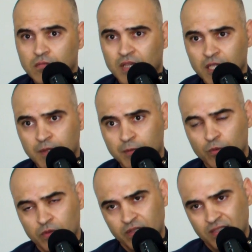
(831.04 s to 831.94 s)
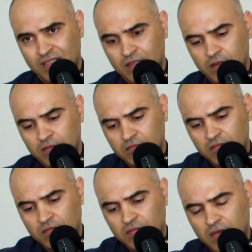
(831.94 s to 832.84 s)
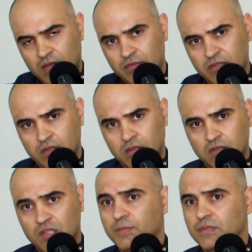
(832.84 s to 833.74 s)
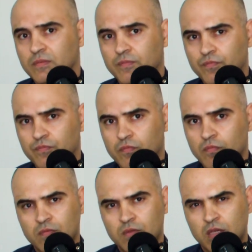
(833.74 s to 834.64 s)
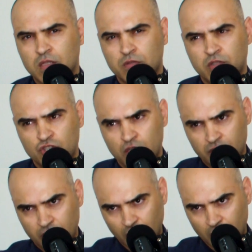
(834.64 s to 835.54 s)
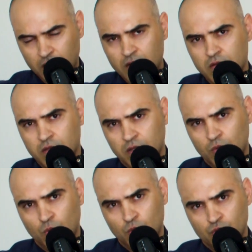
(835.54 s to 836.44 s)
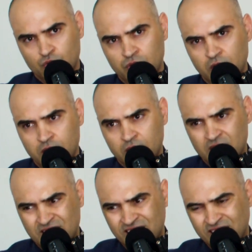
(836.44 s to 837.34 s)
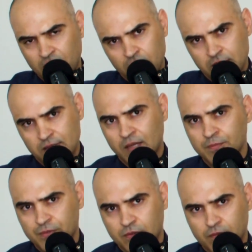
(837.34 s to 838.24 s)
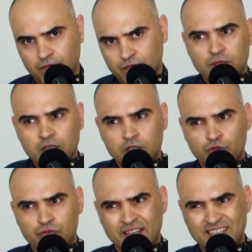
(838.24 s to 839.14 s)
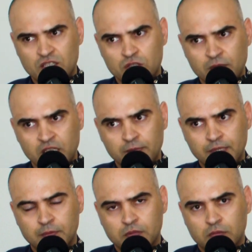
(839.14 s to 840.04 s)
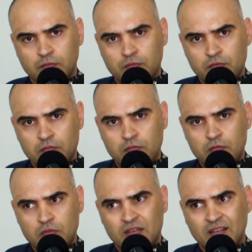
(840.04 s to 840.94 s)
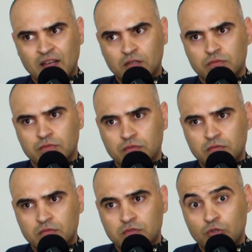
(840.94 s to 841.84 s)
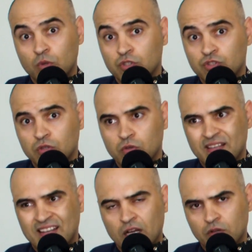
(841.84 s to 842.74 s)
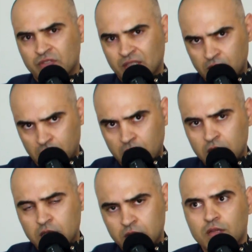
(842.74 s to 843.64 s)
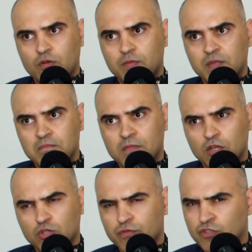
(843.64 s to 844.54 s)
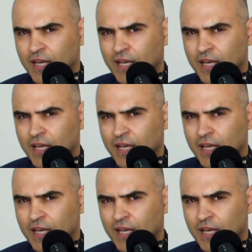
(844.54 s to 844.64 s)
many people, when they see a loving couple that are achieving their goals and they are setting an example, it reflects to many people their lack of knowledge or their lack of success. And there will be a lot of